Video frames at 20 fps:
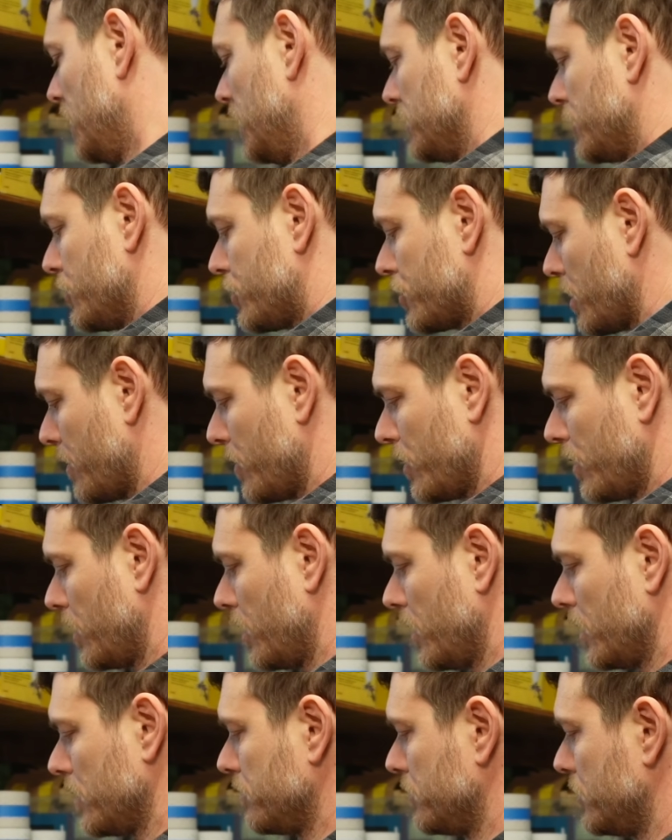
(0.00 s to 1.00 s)

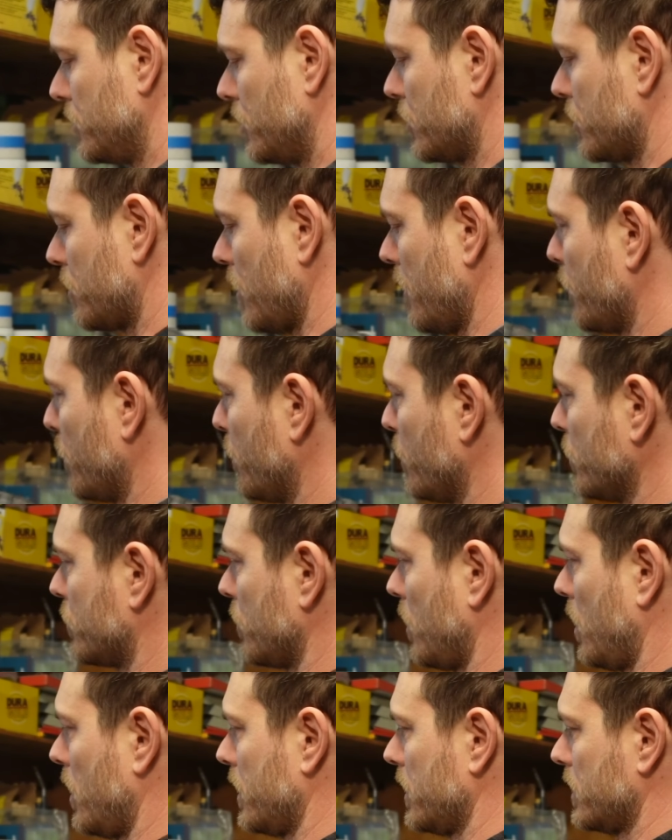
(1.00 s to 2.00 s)
distributor, just straight from
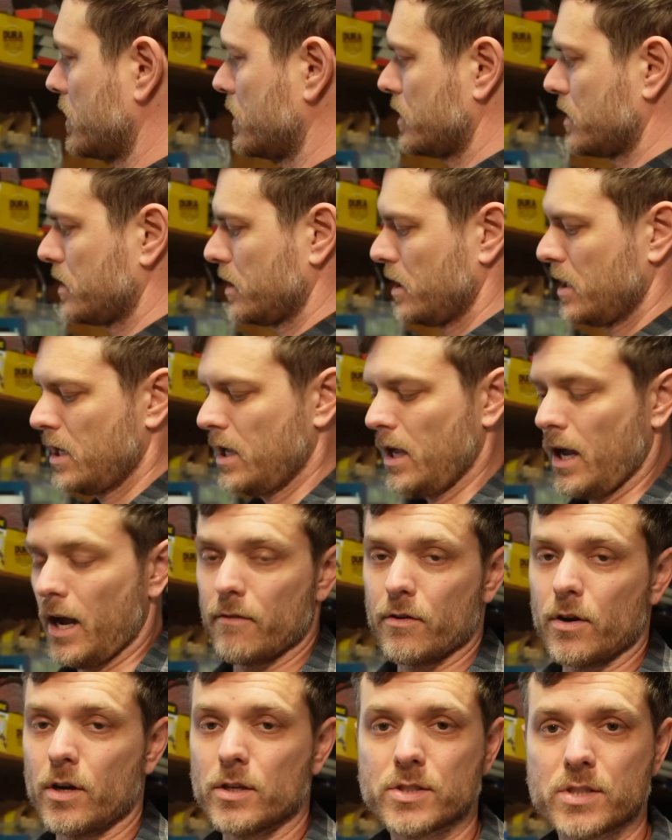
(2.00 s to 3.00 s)
Pertronix,
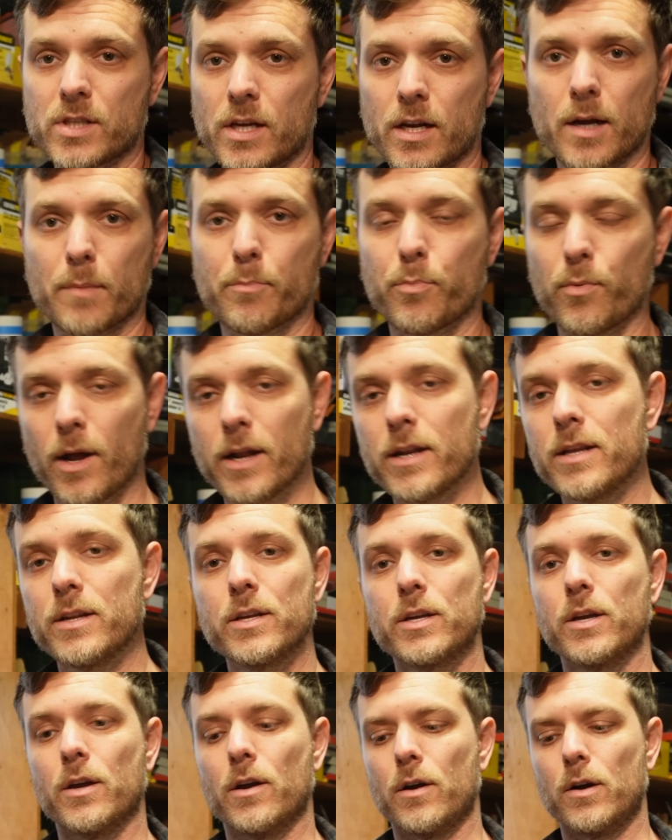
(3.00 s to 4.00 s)
have it all set up, ready
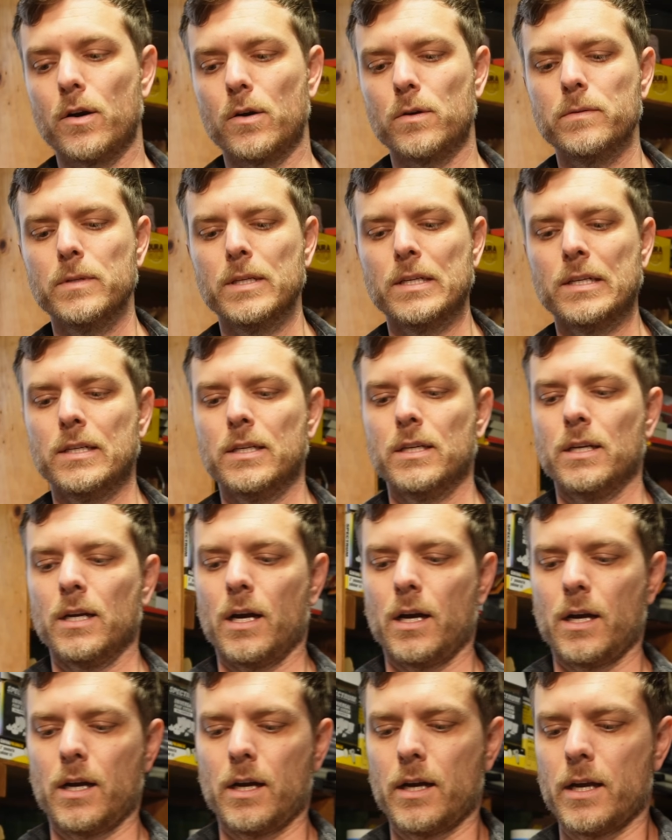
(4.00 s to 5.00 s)
to go.
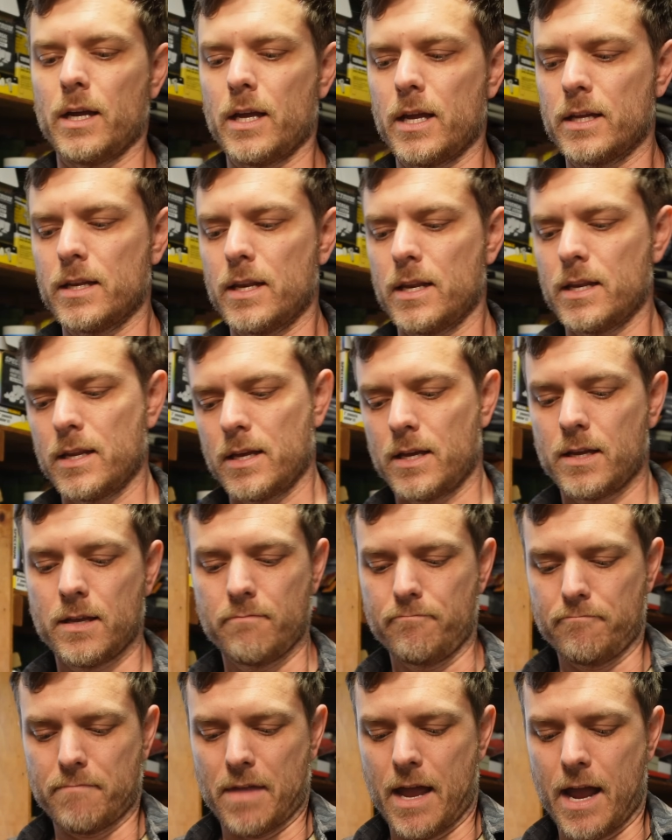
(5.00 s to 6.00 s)
It
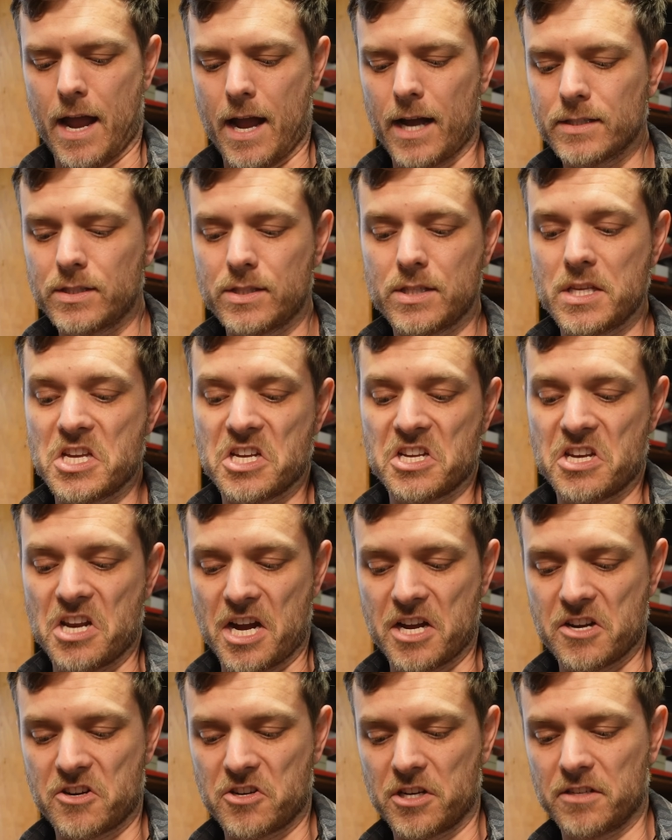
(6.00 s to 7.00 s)
has the
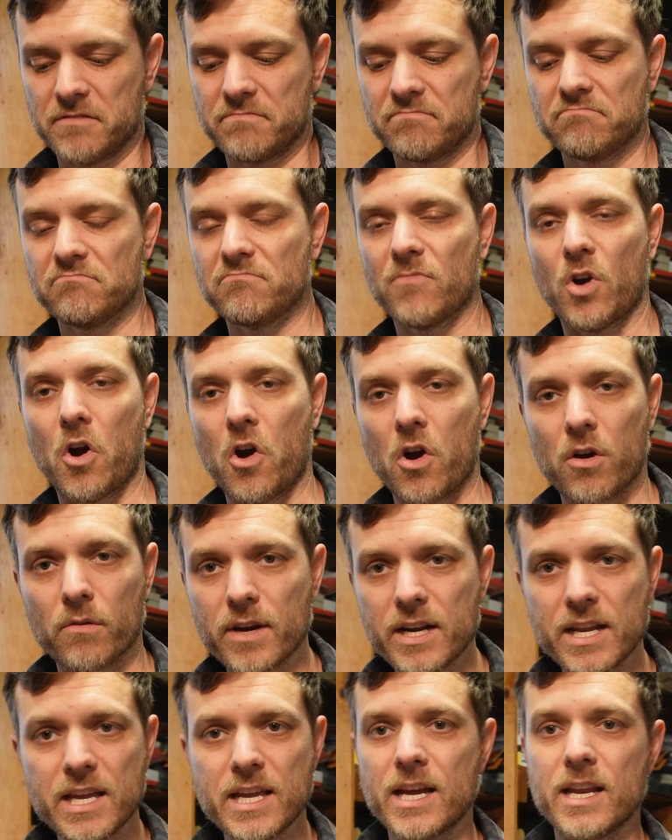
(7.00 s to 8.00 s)
igniter
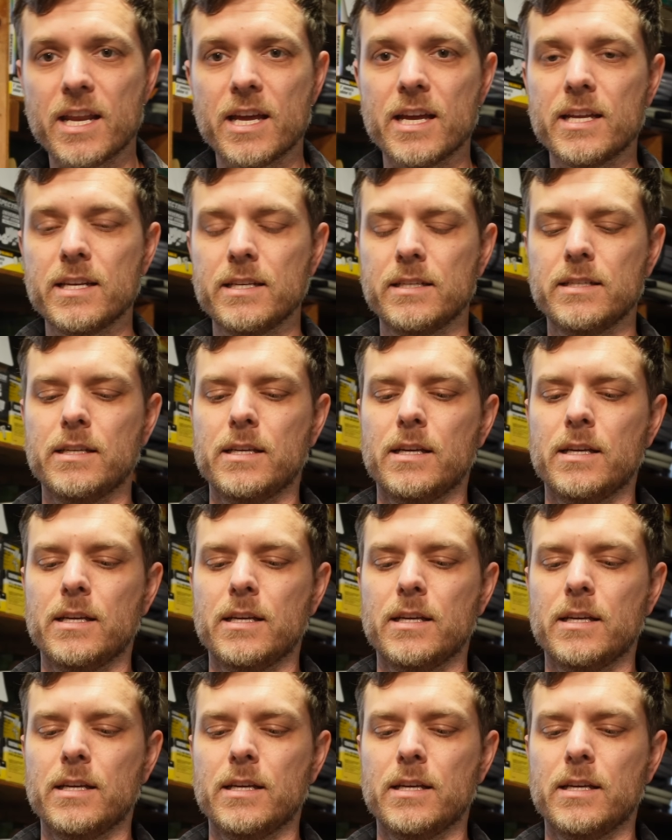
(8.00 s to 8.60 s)
already in it.